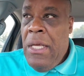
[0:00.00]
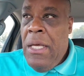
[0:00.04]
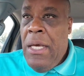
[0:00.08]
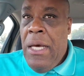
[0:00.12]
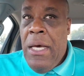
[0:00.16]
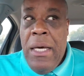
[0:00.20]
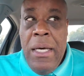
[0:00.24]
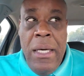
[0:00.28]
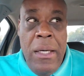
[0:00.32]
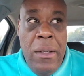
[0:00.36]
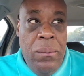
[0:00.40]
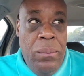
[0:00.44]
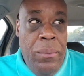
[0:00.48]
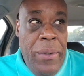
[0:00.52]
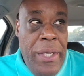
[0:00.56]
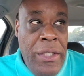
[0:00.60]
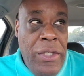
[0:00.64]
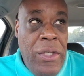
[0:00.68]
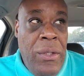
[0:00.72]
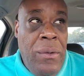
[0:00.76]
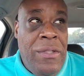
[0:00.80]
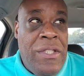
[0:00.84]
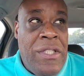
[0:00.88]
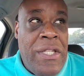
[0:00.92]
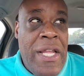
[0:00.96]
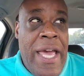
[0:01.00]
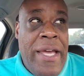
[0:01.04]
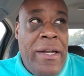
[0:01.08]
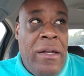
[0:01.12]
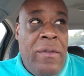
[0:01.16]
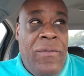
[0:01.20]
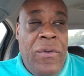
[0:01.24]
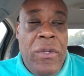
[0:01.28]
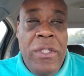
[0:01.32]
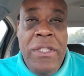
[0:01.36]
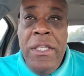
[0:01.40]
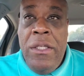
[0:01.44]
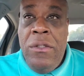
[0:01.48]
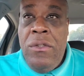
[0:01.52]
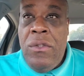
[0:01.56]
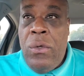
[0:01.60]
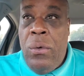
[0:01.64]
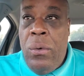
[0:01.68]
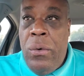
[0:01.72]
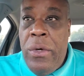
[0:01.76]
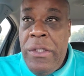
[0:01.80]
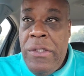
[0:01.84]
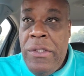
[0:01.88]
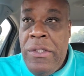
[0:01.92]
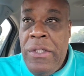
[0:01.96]
Uh, when you sign up for these
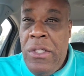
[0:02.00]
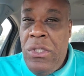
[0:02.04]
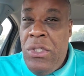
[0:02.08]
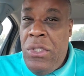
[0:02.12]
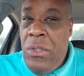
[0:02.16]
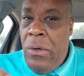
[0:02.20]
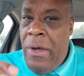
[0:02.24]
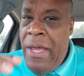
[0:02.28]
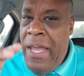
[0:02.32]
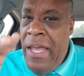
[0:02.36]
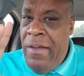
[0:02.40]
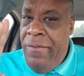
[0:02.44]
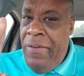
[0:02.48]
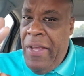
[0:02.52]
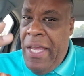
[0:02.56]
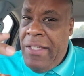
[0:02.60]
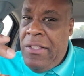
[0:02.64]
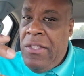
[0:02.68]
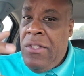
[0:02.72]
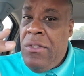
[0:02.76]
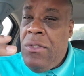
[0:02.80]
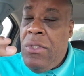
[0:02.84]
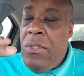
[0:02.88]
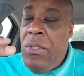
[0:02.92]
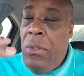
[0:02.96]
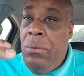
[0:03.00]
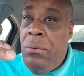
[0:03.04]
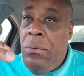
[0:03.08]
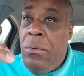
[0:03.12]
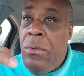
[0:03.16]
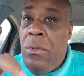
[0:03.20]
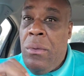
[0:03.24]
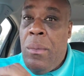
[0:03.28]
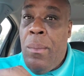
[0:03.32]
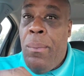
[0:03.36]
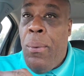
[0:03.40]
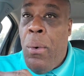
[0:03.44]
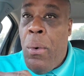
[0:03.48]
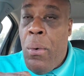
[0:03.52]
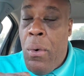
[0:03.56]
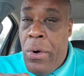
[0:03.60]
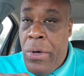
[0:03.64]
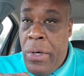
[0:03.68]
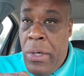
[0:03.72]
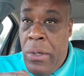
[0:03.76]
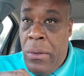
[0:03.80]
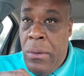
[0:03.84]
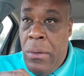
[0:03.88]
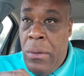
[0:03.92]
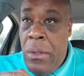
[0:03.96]
courses, you'll have a student
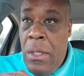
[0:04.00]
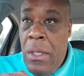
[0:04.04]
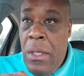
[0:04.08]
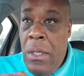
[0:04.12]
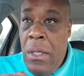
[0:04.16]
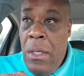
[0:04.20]
portal.